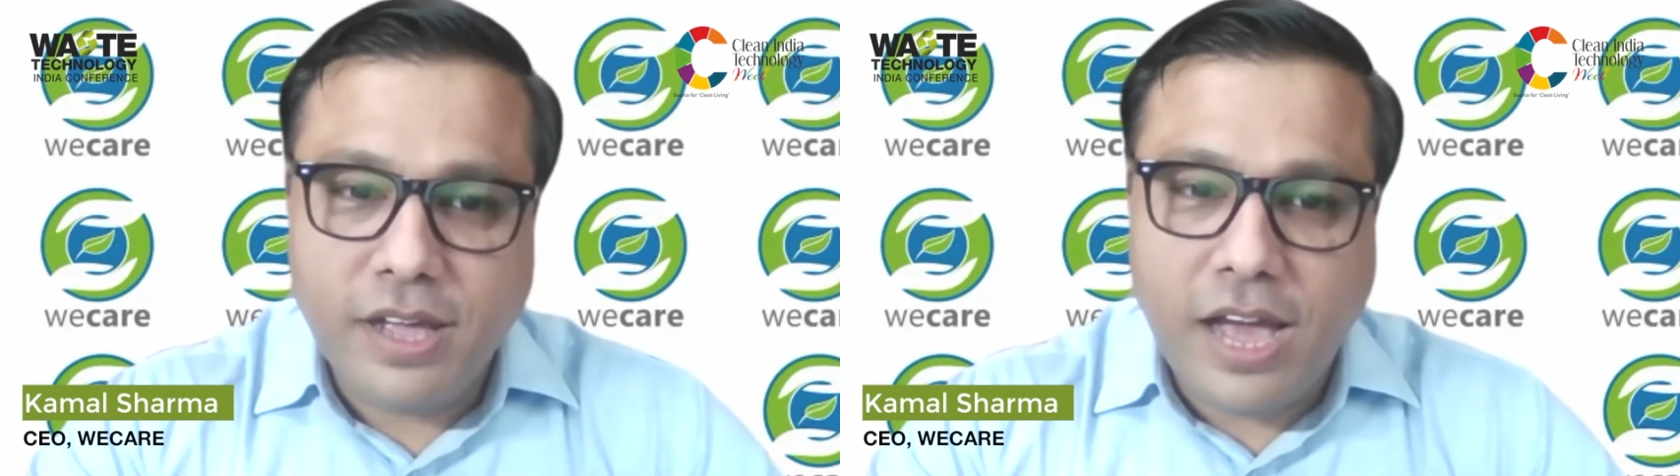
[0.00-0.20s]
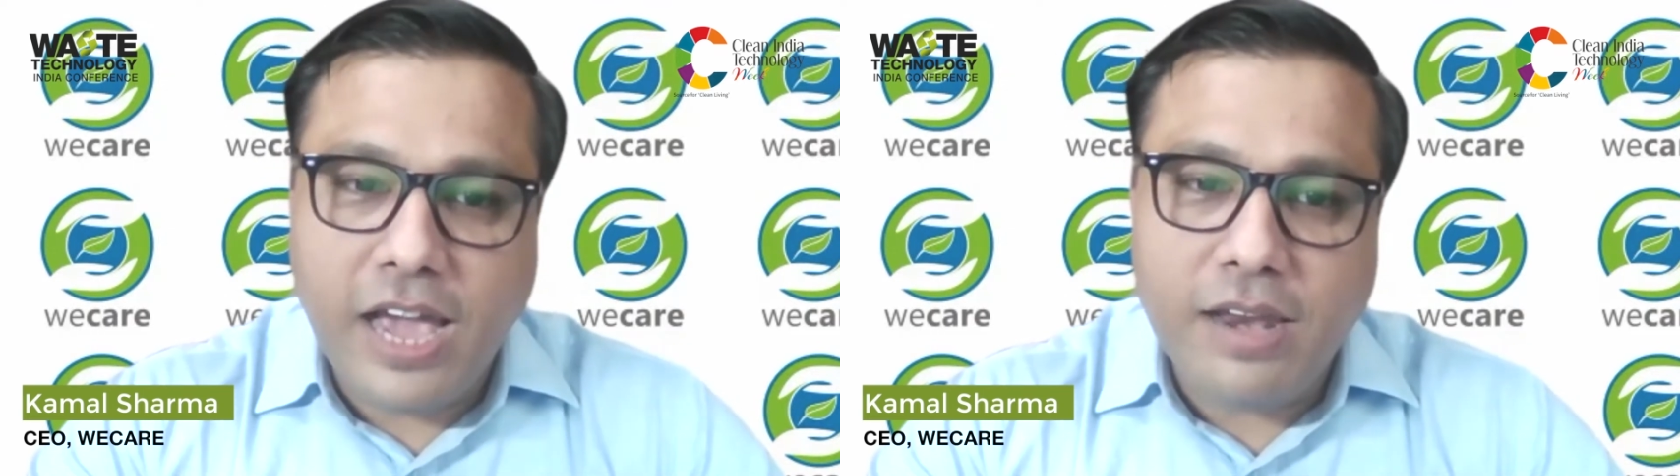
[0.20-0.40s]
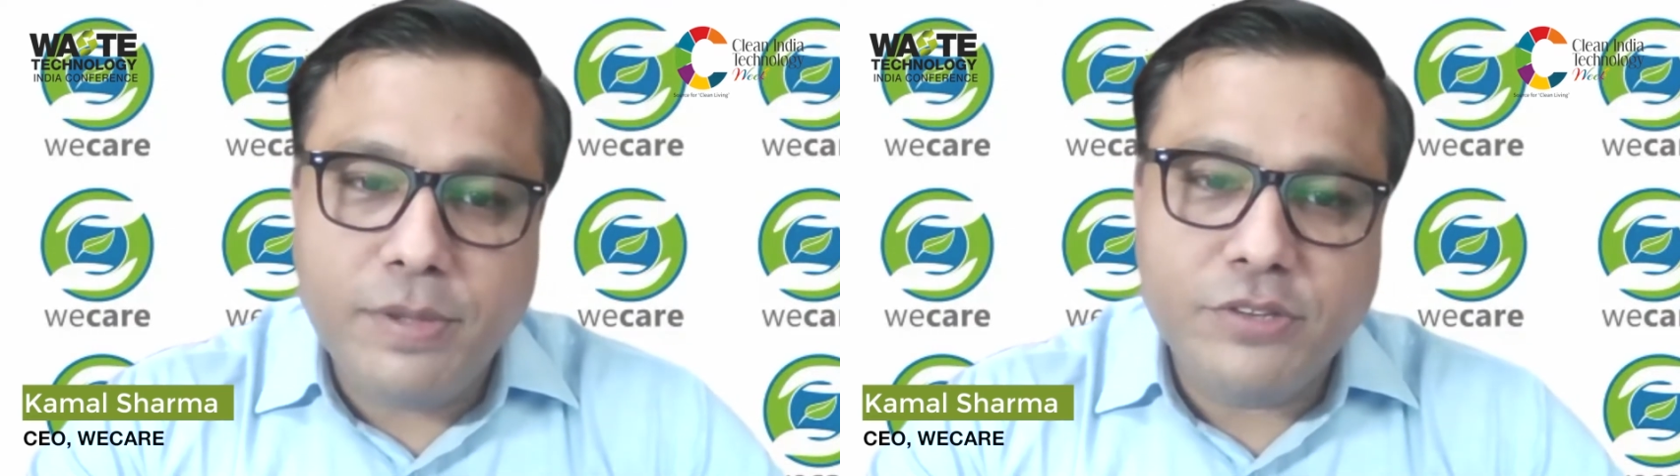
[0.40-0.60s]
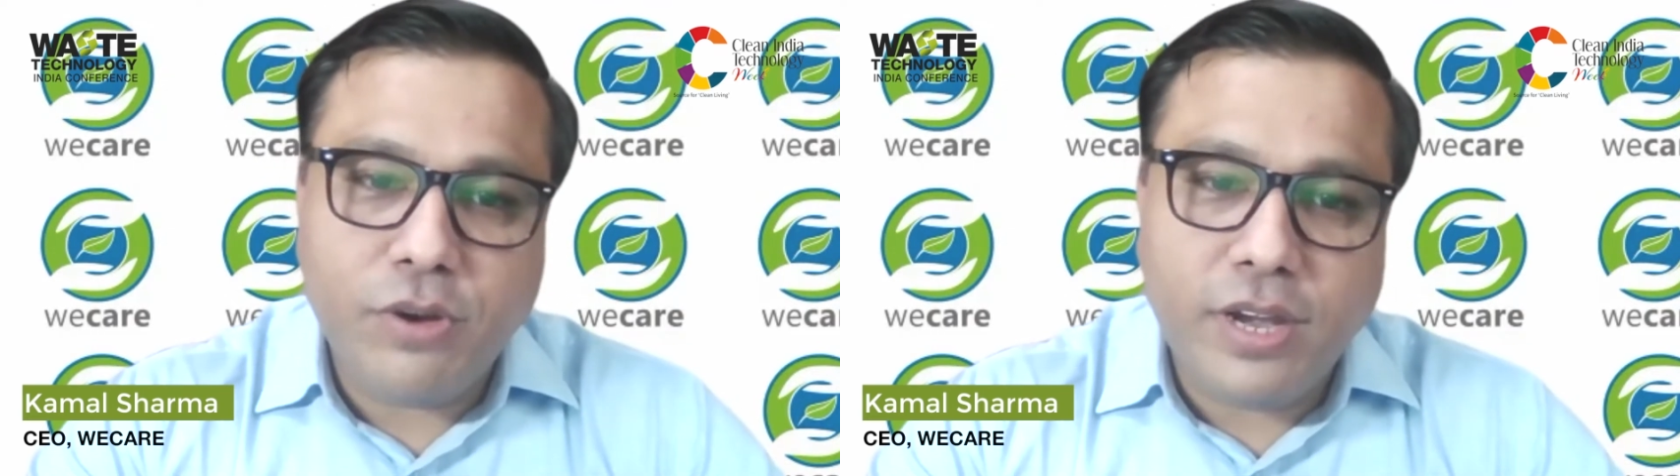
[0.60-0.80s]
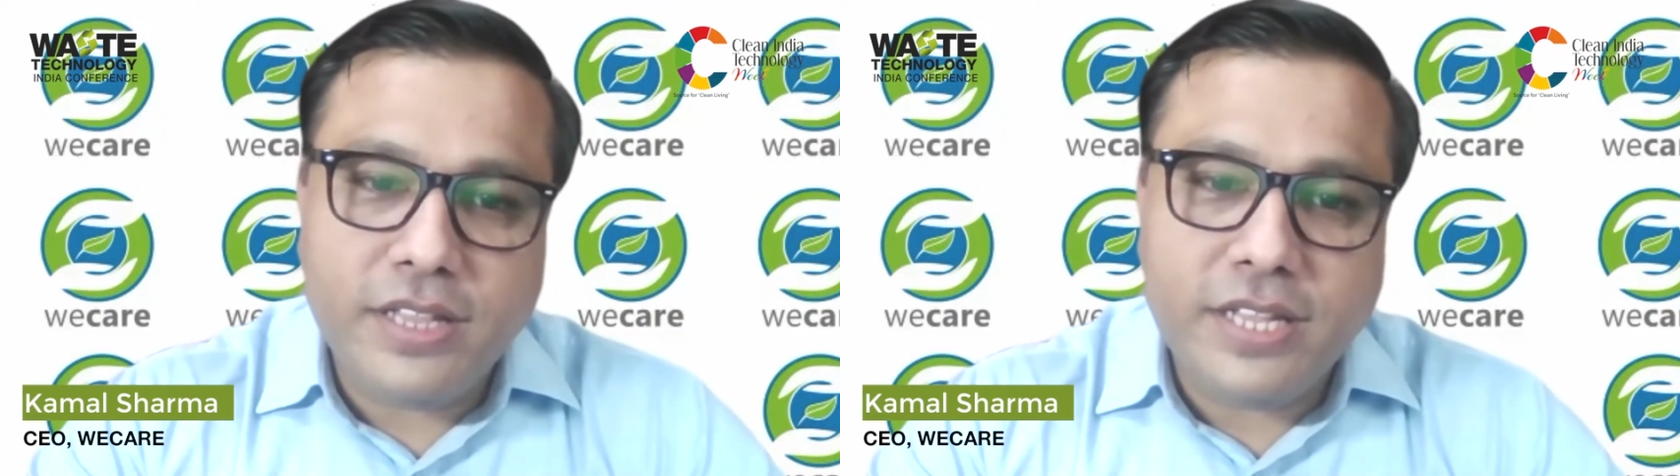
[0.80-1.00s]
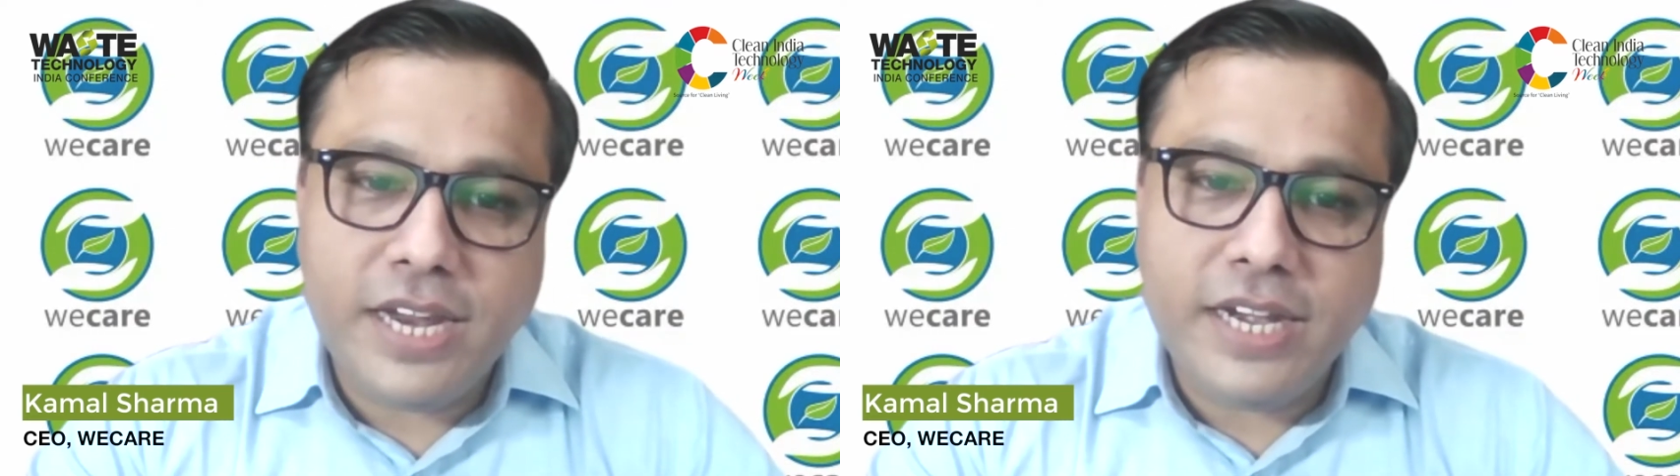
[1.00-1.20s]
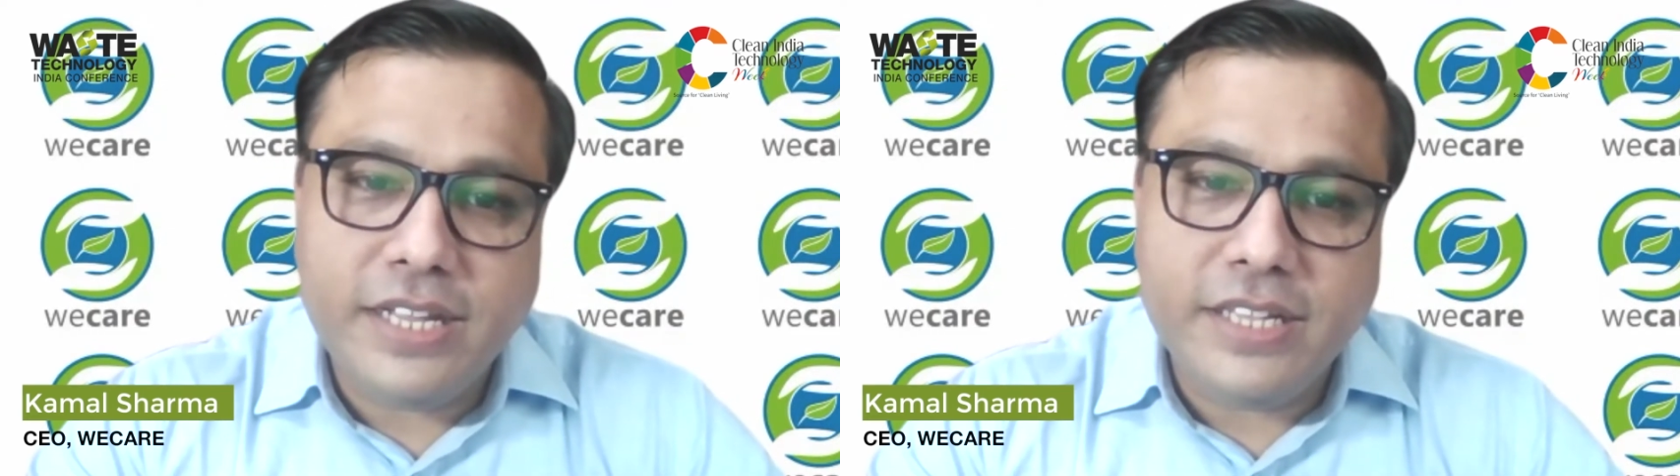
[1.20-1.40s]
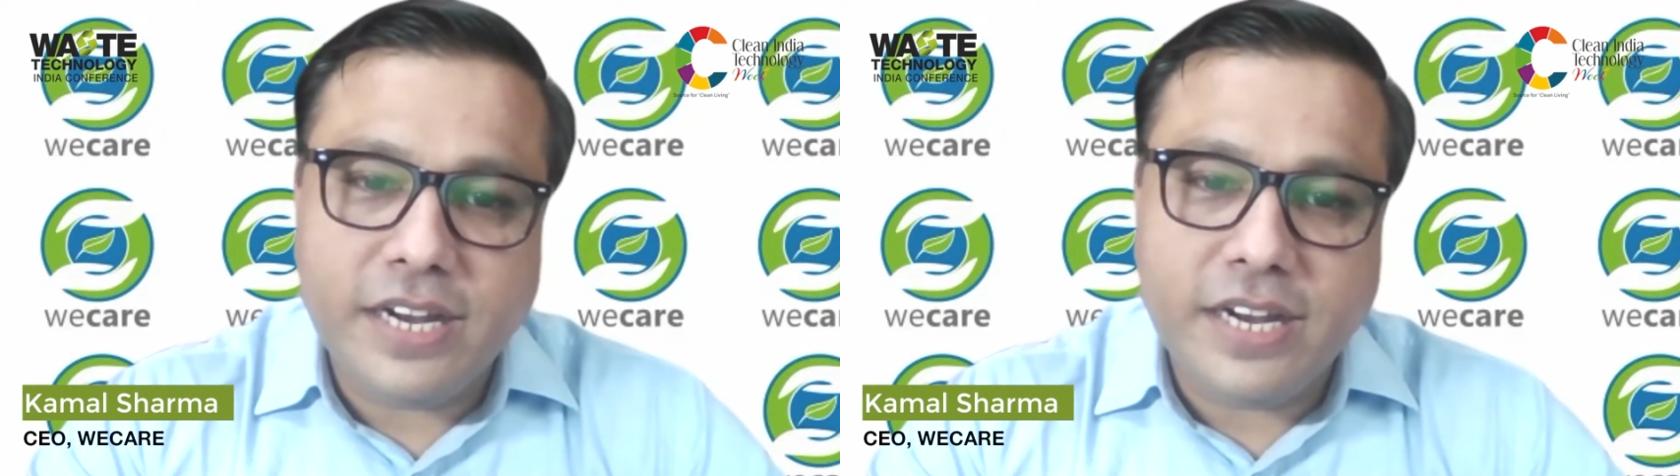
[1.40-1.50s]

I'll be joining the 18th